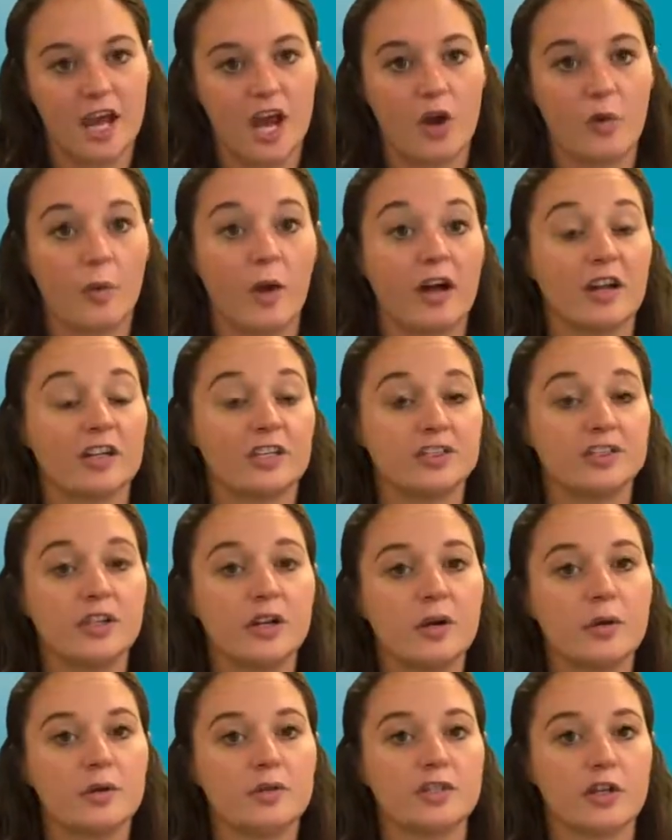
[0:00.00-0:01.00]
and while it is
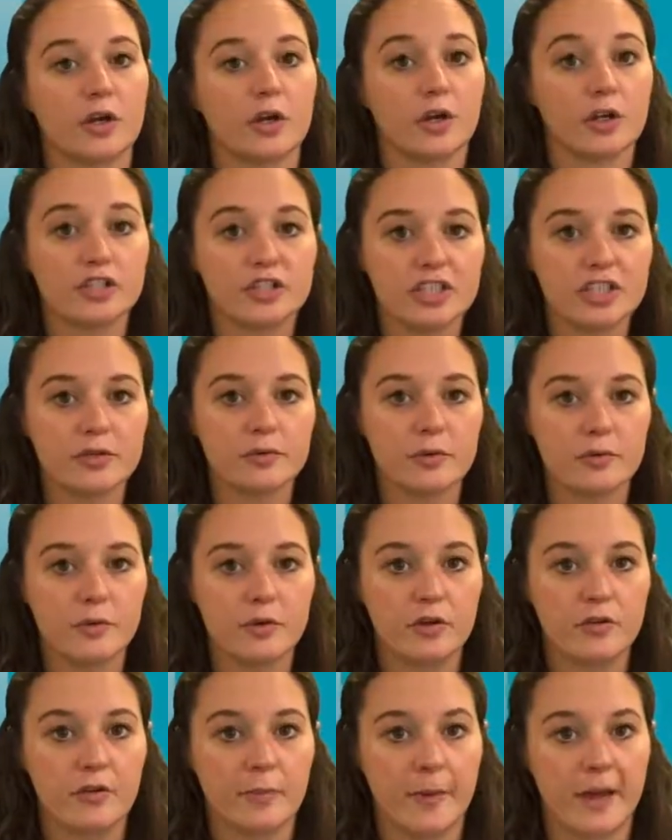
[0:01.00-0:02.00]
known to urgently
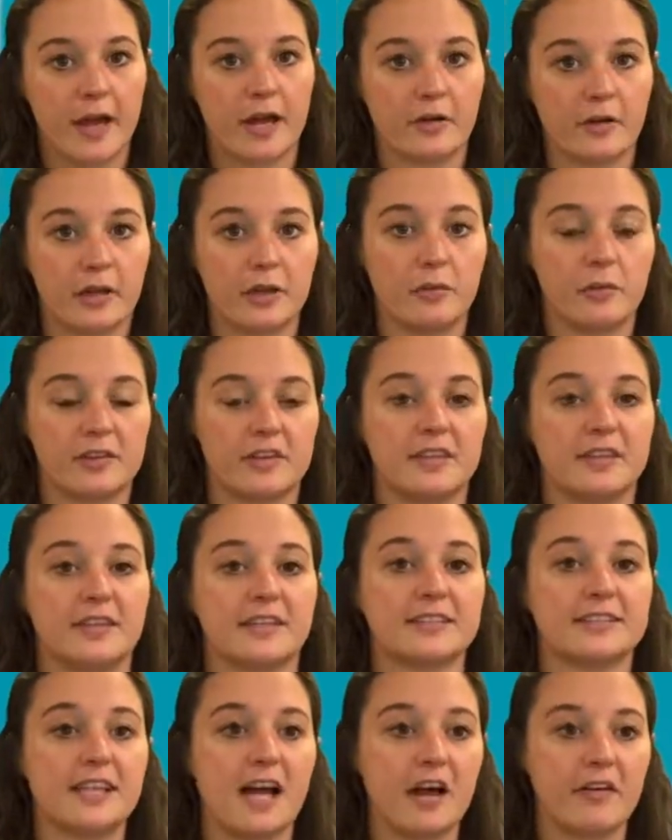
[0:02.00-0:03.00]
remove a battery within the
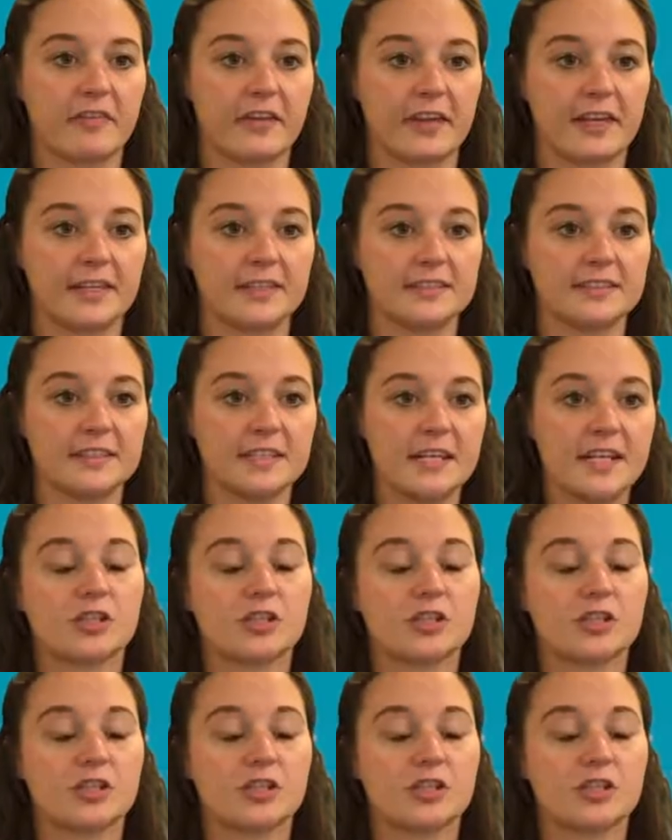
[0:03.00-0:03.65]
esophagus,